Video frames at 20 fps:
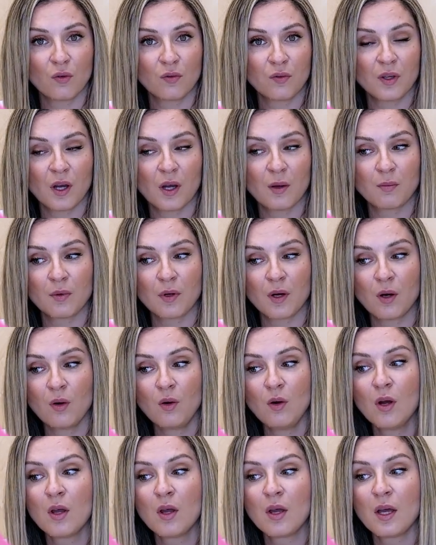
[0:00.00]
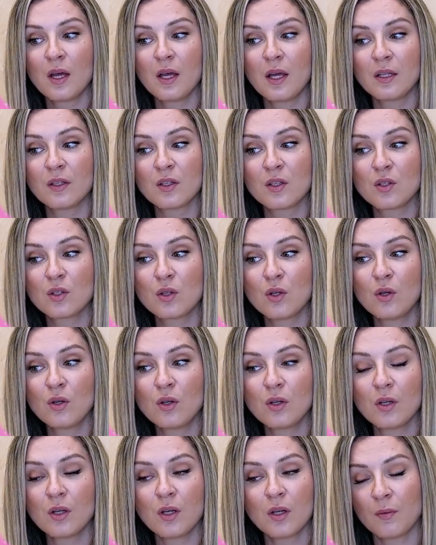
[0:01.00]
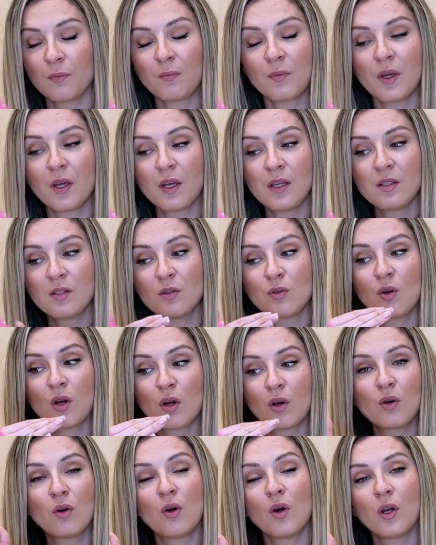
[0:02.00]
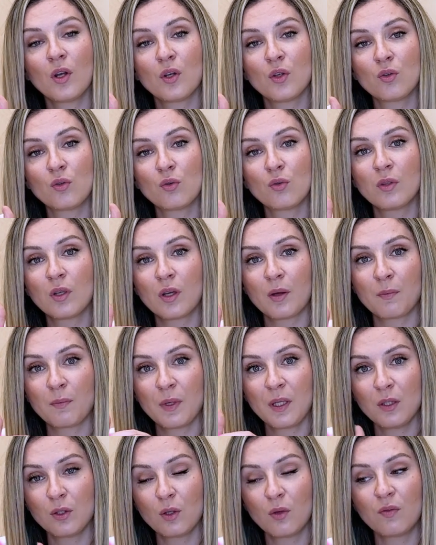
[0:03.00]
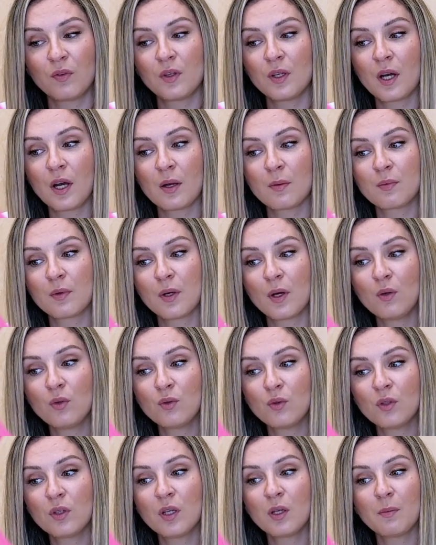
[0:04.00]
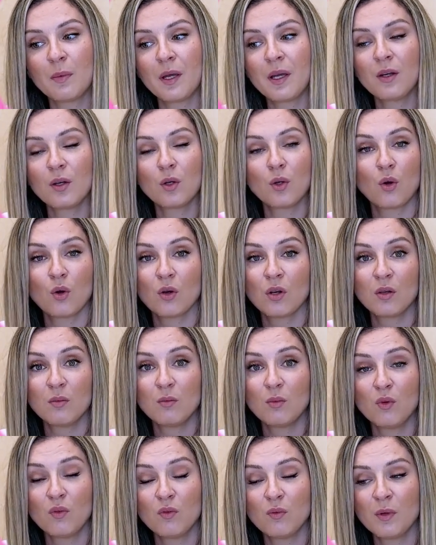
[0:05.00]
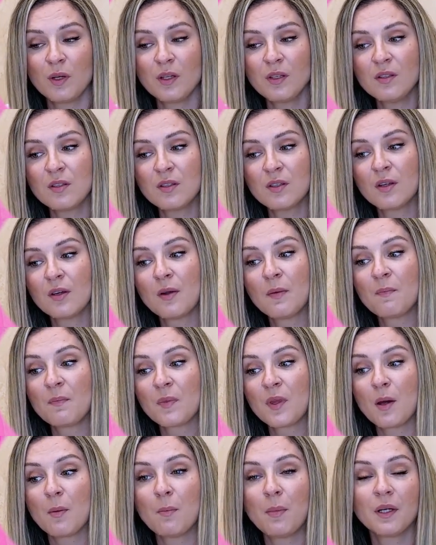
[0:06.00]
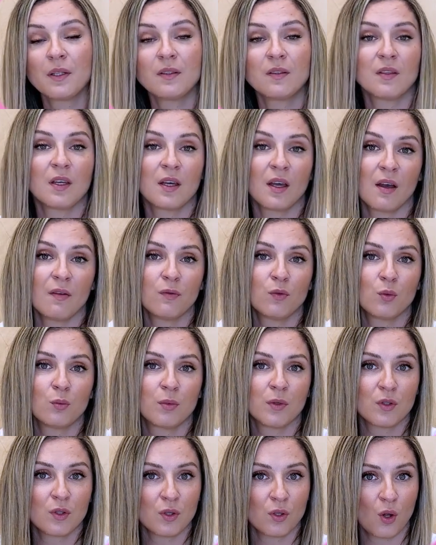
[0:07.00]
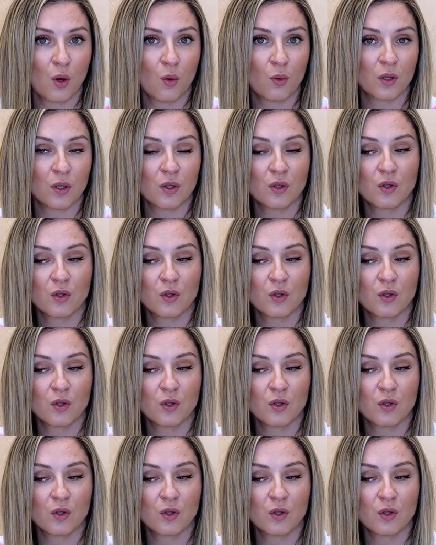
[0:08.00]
of the eyebrow, and as long as you are going to the middle of the eyebrow, you can make longer movements, but they have to be slower.